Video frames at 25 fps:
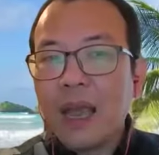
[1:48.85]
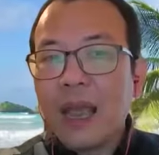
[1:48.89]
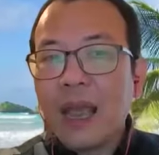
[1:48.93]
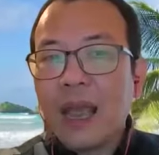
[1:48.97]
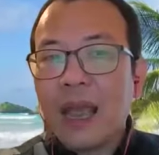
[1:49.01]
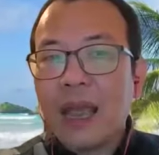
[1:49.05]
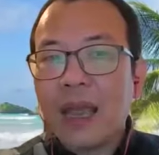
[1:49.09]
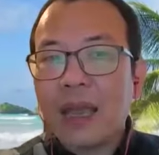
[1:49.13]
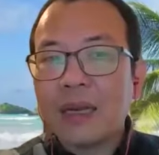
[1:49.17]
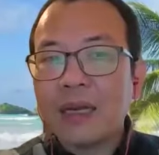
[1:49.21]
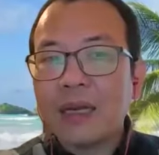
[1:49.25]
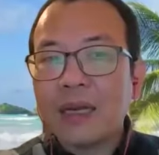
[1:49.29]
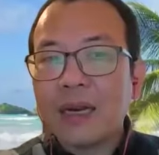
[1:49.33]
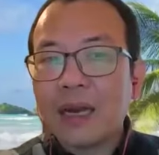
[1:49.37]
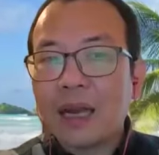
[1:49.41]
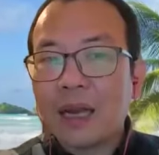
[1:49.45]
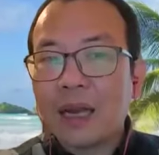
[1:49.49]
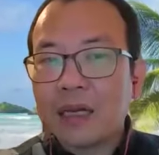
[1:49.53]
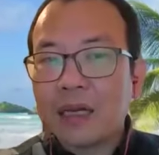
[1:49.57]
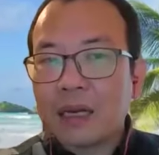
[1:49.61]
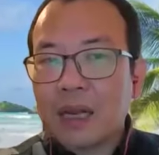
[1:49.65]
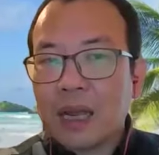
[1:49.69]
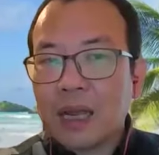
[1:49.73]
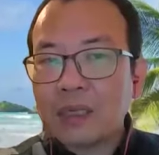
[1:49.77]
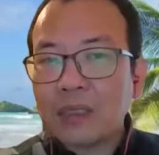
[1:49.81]
and
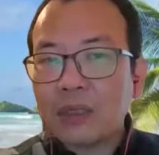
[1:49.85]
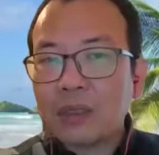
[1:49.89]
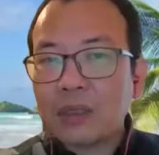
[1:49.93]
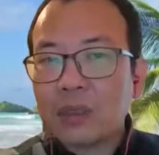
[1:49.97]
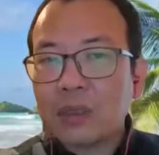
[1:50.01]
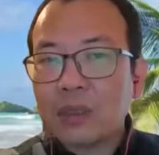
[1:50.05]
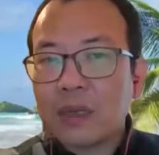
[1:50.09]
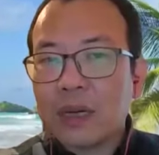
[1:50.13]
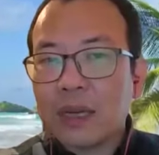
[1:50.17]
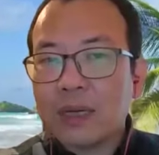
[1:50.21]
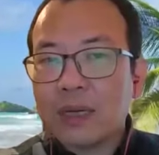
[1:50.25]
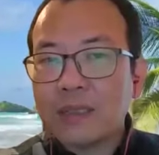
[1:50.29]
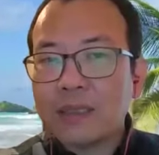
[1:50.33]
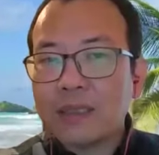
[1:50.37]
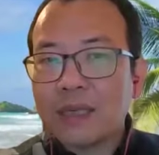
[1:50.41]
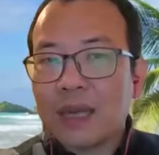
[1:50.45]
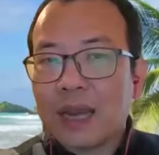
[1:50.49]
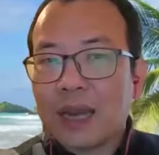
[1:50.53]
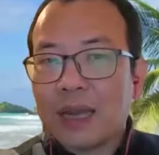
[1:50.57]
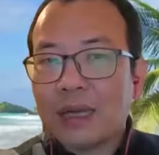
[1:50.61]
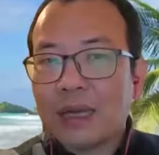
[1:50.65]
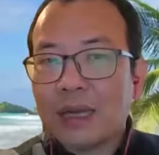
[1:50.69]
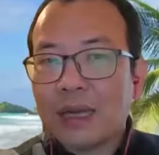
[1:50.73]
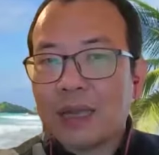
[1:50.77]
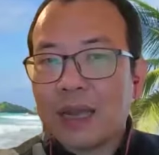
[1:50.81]
contextual
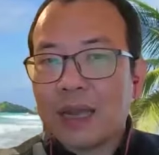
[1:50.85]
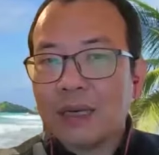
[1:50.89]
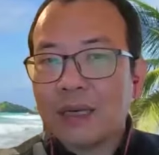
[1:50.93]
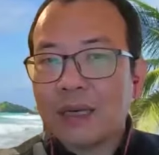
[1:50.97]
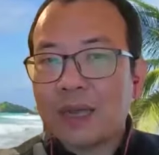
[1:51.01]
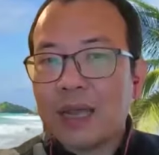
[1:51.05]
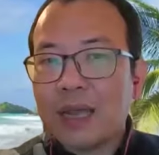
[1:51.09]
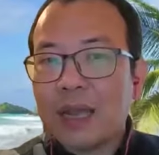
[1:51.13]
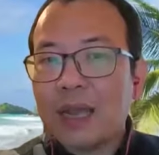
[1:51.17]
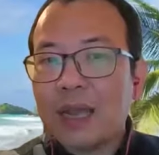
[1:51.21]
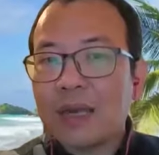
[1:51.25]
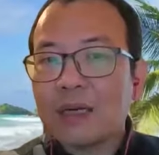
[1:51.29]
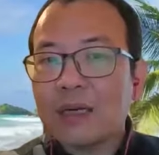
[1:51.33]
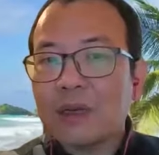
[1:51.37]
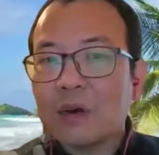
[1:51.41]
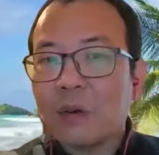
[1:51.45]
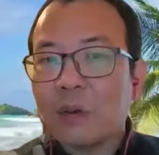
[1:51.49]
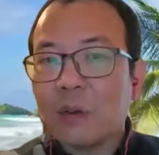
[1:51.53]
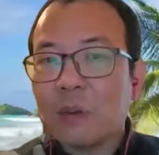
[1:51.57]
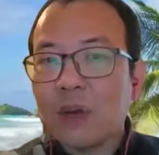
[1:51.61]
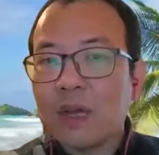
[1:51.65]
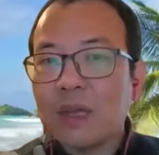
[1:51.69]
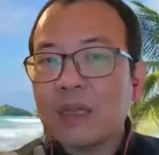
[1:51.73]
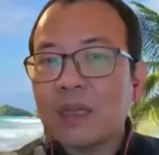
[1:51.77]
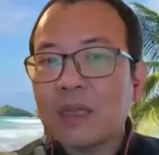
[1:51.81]
insight contained
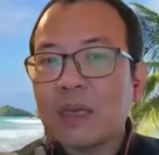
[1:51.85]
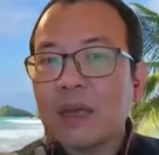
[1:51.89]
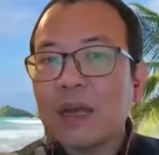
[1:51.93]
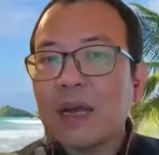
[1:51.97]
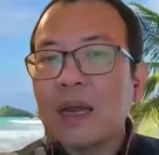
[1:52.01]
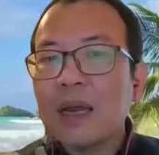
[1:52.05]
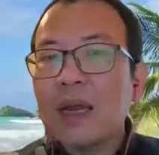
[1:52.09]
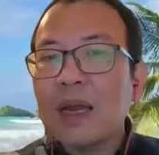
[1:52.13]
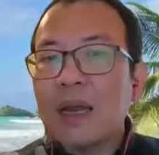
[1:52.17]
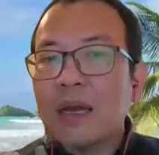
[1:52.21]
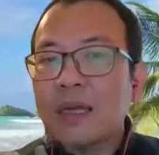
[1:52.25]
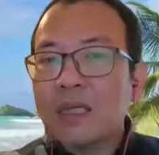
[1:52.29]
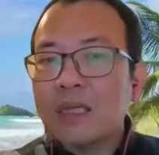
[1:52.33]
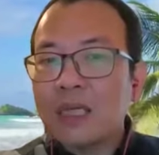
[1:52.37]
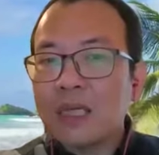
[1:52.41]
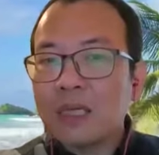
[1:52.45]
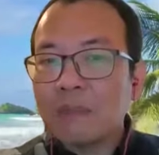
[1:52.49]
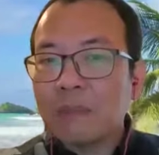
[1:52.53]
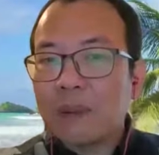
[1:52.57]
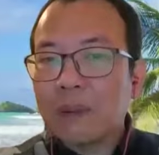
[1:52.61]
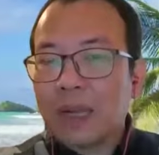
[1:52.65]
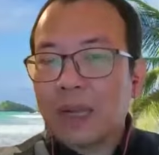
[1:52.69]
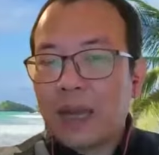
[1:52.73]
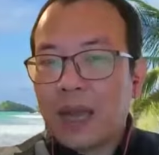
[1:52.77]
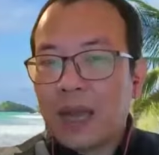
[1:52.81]
within
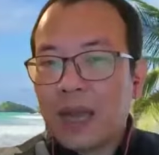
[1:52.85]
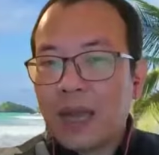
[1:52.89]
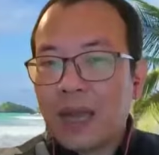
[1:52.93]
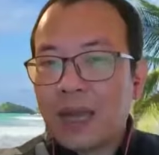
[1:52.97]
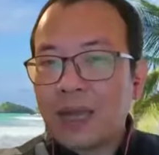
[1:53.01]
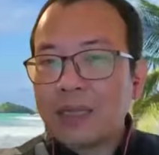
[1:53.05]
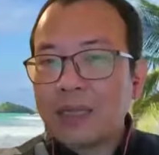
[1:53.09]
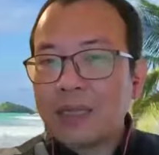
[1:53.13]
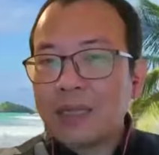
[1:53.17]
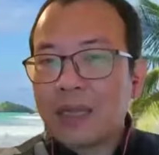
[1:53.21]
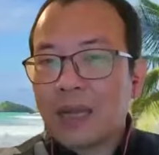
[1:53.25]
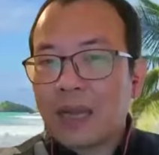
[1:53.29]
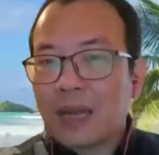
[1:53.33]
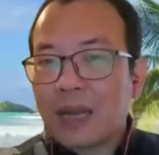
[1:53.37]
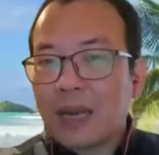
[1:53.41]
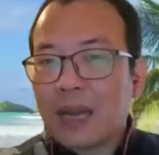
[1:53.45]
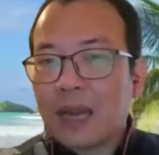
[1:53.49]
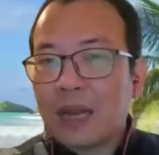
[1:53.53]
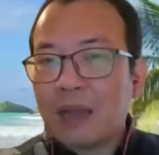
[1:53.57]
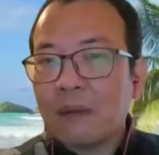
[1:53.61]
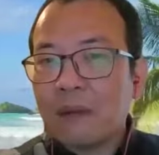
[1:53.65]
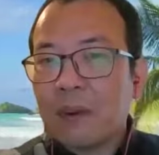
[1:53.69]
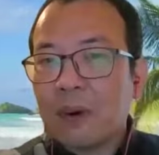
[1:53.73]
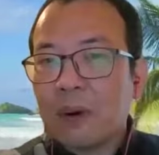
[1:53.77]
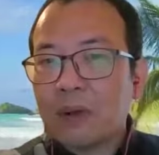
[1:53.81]

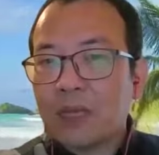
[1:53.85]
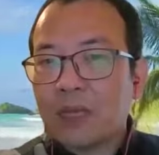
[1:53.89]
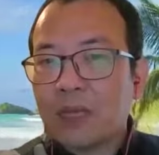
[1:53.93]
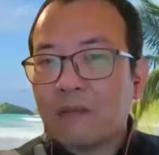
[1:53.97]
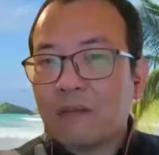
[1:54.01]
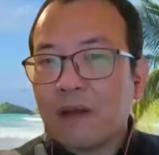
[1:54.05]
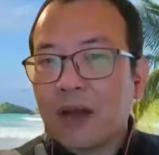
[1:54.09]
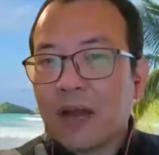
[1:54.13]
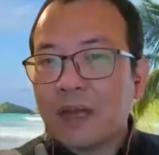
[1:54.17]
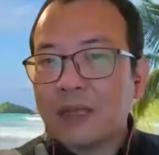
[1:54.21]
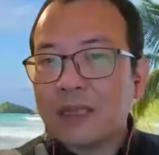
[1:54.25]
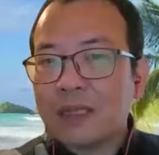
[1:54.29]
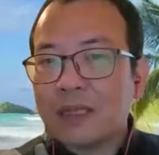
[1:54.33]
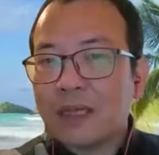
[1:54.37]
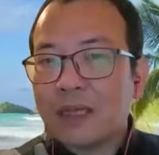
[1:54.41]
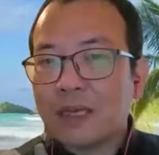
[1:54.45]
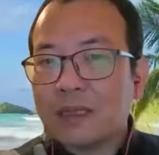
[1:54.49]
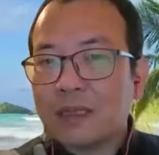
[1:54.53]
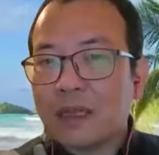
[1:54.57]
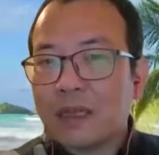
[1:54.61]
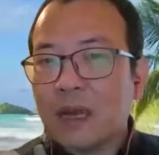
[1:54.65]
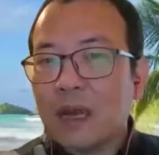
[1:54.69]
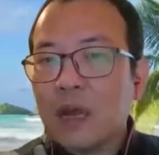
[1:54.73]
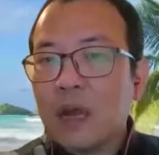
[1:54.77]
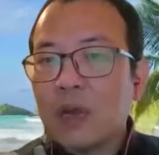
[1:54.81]
GPS-enabled
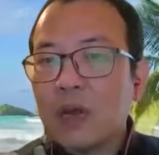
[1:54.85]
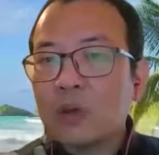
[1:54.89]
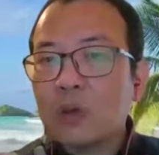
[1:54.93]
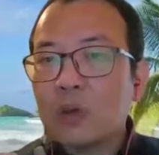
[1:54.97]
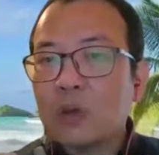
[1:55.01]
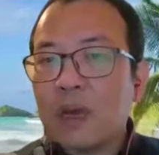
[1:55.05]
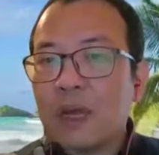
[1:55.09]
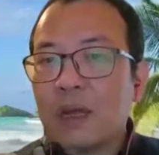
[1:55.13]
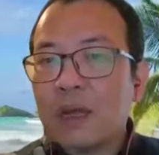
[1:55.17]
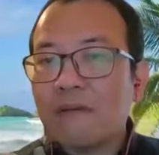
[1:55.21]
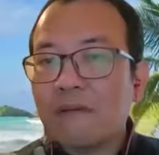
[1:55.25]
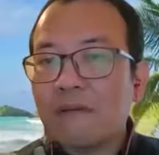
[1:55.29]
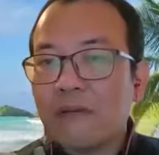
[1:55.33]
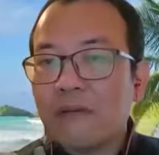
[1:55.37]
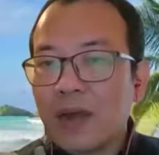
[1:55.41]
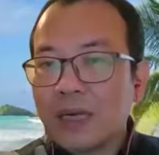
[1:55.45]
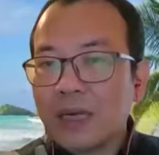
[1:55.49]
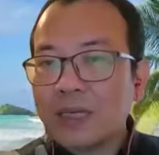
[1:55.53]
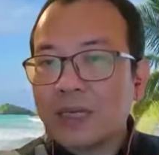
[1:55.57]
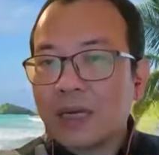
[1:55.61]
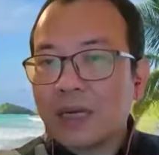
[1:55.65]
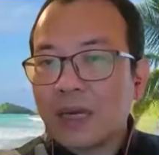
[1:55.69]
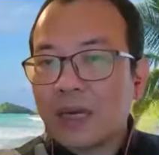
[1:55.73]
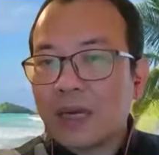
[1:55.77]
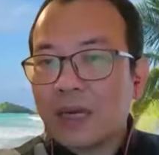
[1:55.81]
devices to
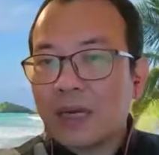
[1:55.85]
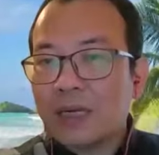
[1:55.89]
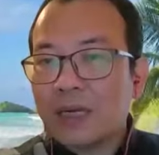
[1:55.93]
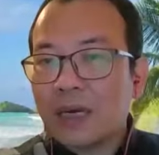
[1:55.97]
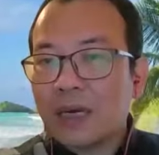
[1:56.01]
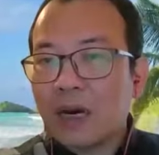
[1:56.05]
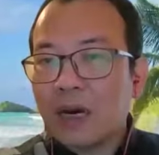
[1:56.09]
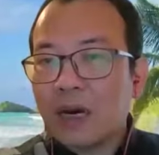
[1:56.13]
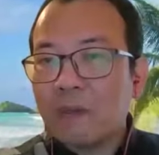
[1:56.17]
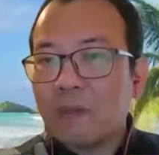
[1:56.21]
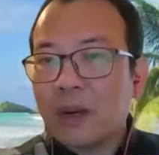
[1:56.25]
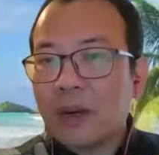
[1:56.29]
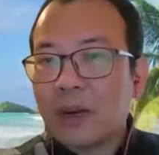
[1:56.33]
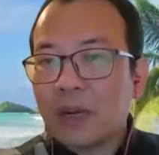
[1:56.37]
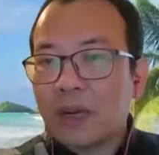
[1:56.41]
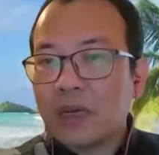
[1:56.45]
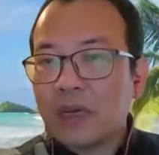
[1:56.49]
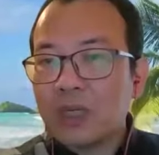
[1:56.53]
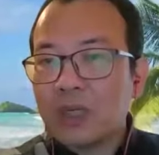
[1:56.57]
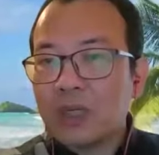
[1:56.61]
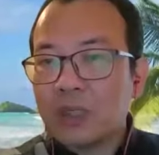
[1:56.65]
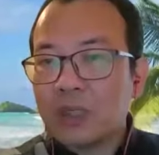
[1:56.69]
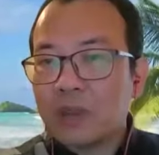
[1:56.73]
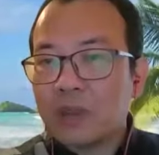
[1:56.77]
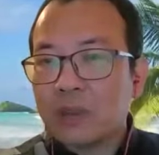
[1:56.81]
investigate urban
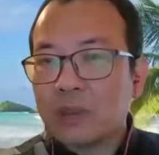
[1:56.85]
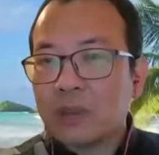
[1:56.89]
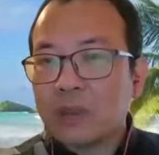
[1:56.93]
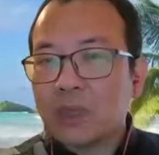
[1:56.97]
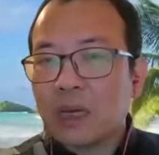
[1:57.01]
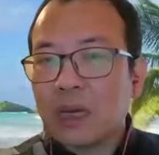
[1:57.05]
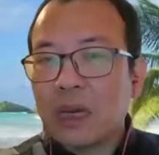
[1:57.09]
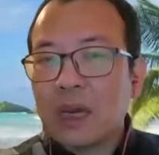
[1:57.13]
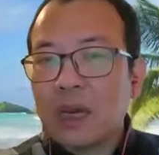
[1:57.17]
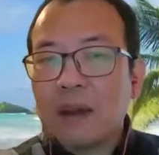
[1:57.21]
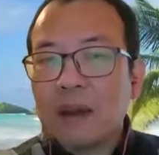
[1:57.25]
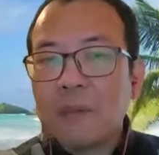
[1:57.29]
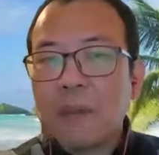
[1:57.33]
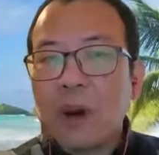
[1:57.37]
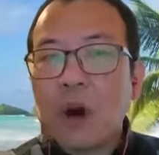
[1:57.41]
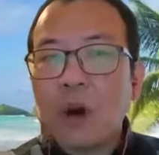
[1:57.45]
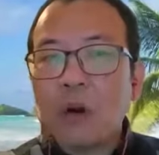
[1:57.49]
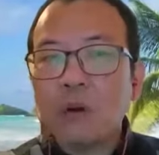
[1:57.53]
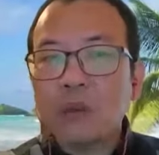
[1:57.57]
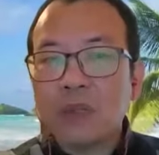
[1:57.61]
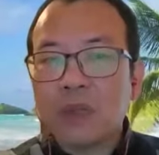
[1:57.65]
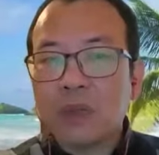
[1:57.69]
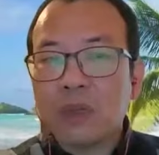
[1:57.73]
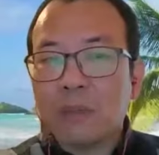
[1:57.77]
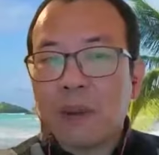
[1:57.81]
issues
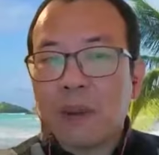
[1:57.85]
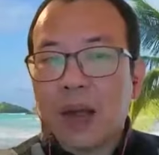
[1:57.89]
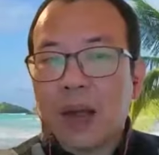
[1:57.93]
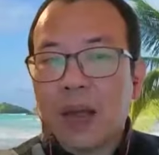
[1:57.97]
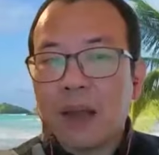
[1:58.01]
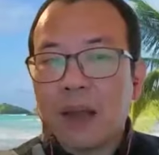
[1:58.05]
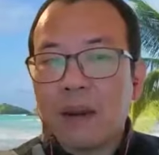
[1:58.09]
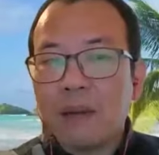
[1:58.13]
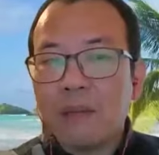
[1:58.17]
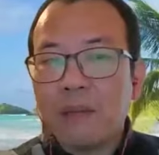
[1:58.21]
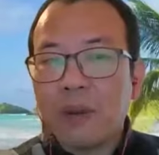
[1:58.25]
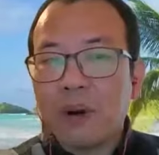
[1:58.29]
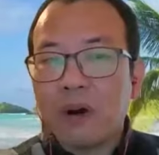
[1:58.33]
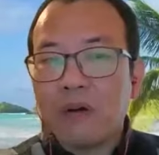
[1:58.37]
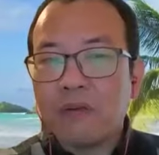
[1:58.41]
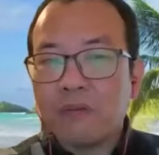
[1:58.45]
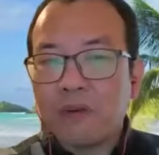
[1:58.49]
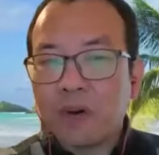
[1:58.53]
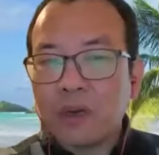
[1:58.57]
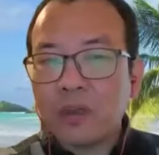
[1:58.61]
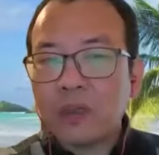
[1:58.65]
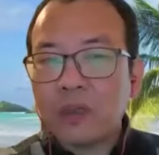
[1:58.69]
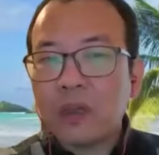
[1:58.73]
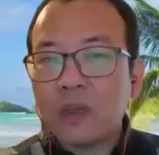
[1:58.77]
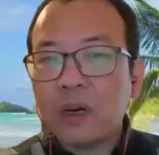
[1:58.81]
posed by
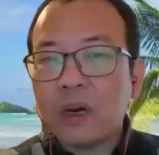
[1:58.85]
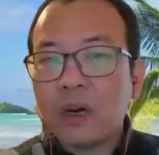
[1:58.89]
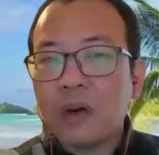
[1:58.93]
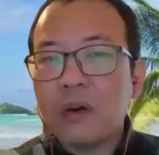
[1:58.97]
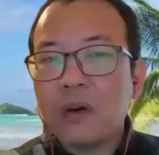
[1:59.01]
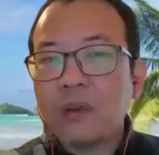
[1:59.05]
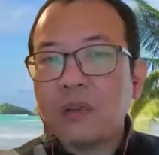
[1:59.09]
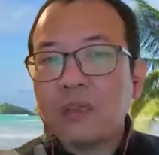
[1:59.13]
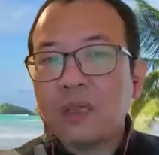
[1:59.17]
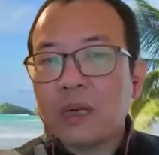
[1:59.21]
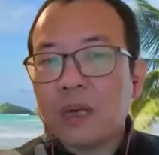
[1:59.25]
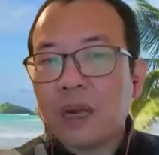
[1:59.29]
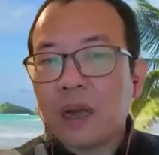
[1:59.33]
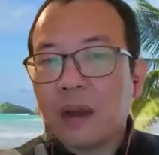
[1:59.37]
professionals,